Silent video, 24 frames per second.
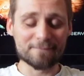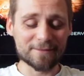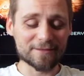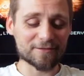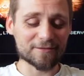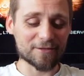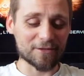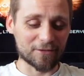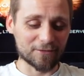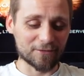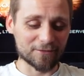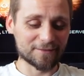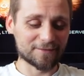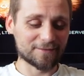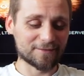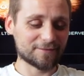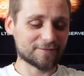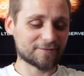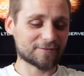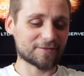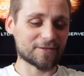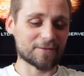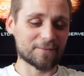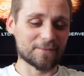Means a lot.
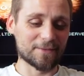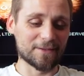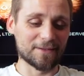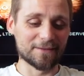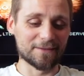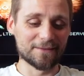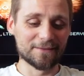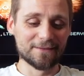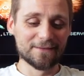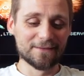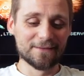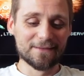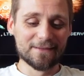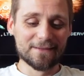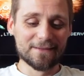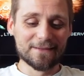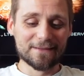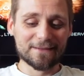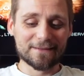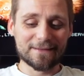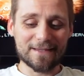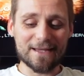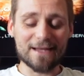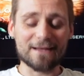So, uh,
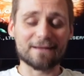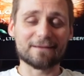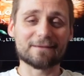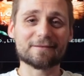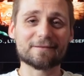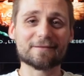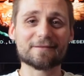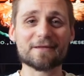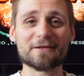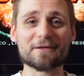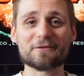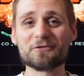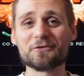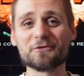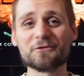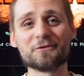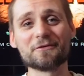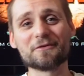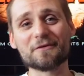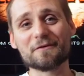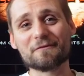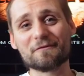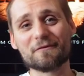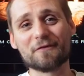yeah, stay
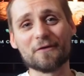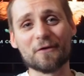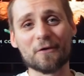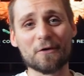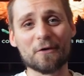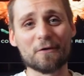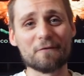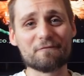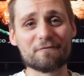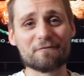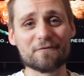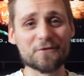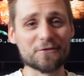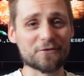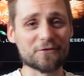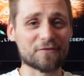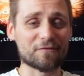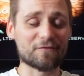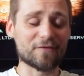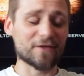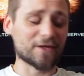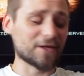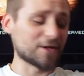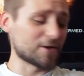tuned for
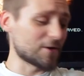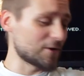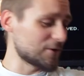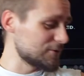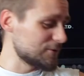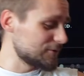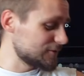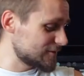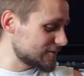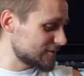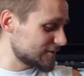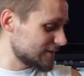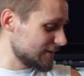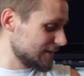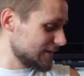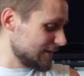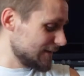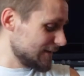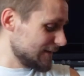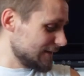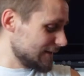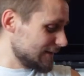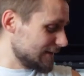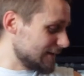future videos.
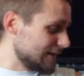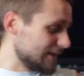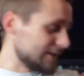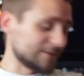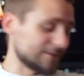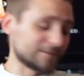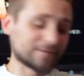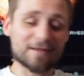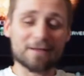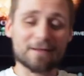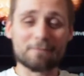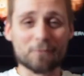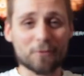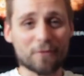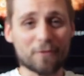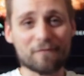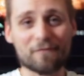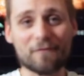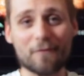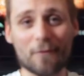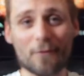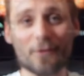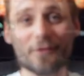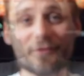And I'm looking
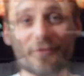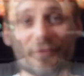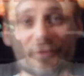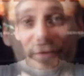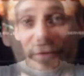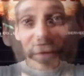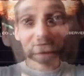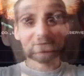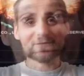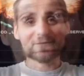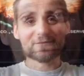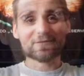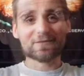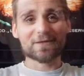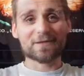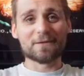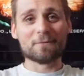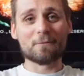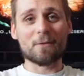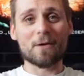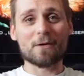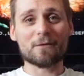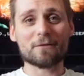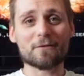forward to
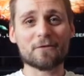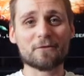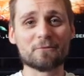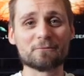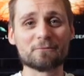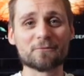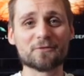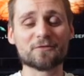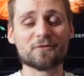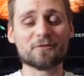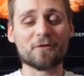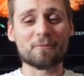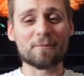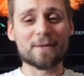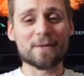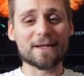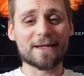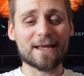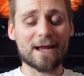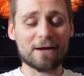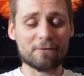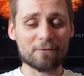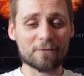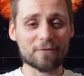seeing what comes from
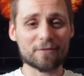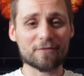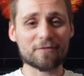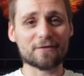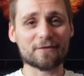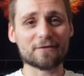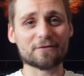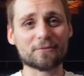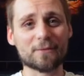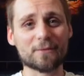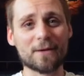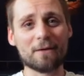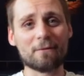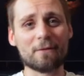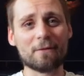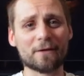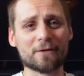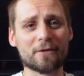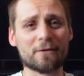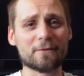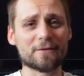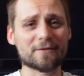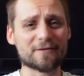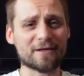Gareth as well. I
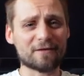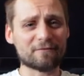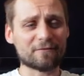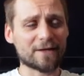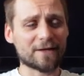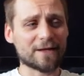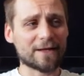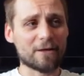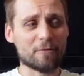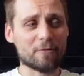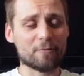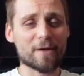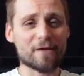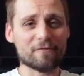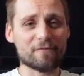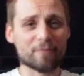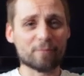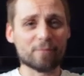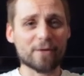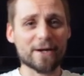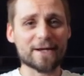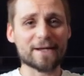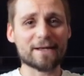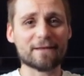know he's having a little bit of a
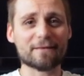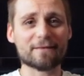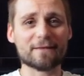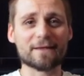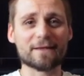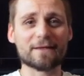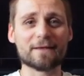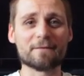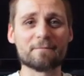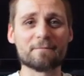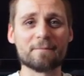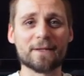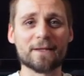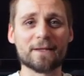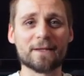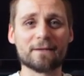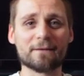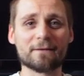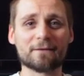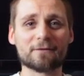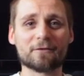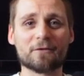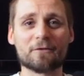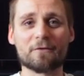break, I think, at the minute.
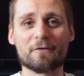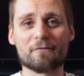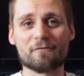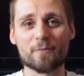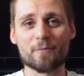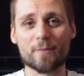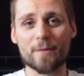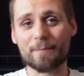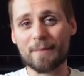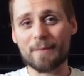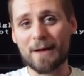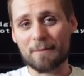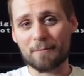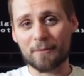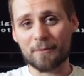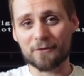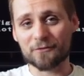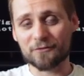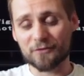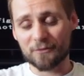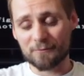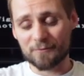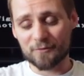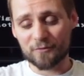I don't know if he'll be back by
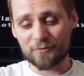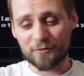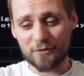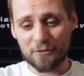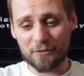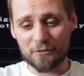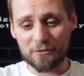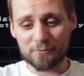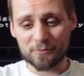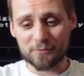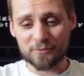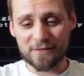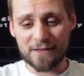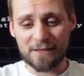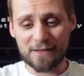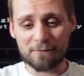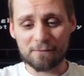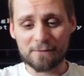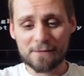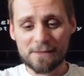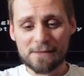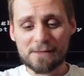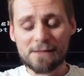the time this video comes out.